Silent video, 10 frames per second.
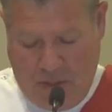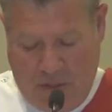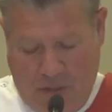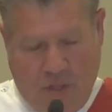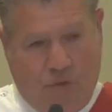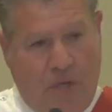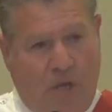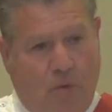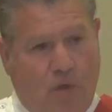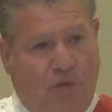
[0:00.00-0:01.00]
The
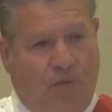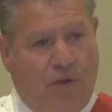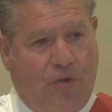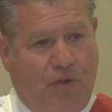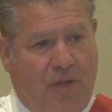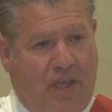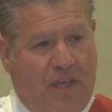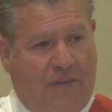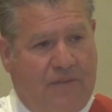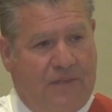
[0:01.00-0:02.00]
Greek word for
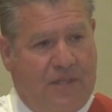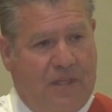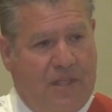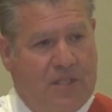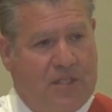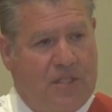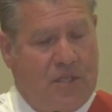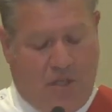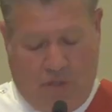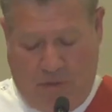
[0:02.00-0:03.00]
gift is
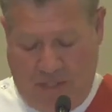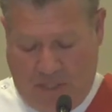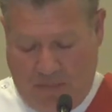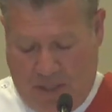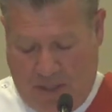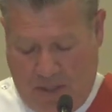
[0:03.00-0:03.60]
charisma.